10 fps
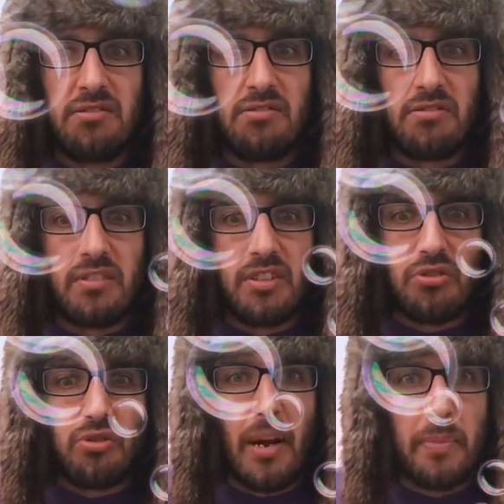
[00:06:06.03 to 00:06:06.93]
cornering
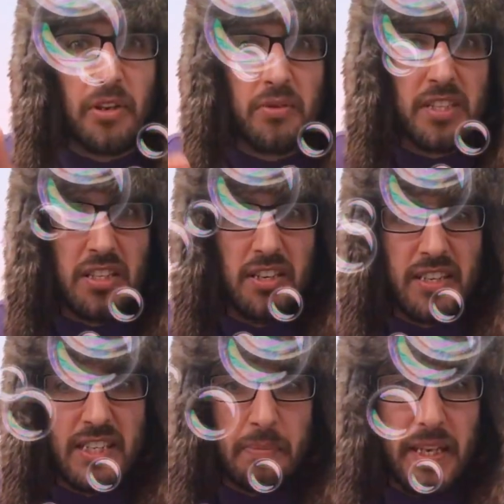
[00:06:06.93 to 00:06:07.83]
you, trapping you into
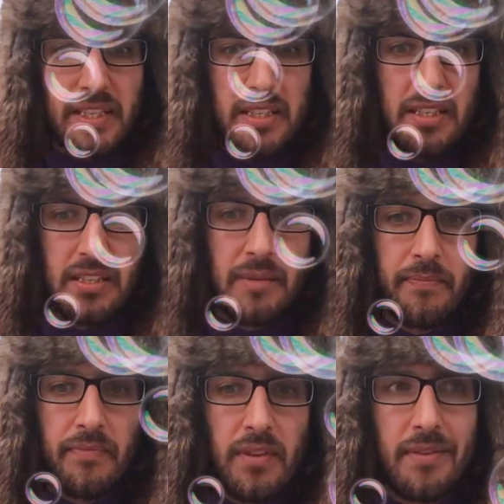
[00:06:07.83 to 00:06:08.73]
tight spaces.
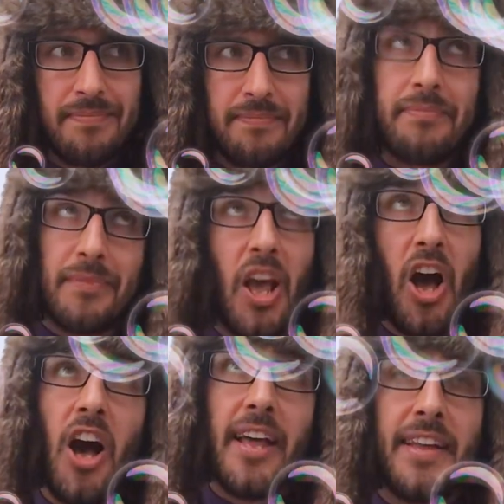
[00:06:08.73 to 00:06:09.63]

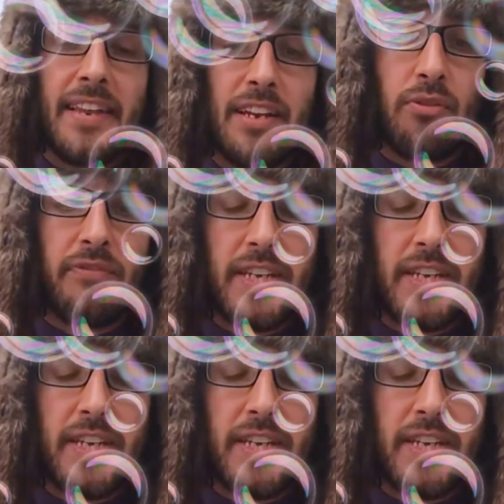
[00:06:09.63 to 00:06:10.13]
"Hi, other little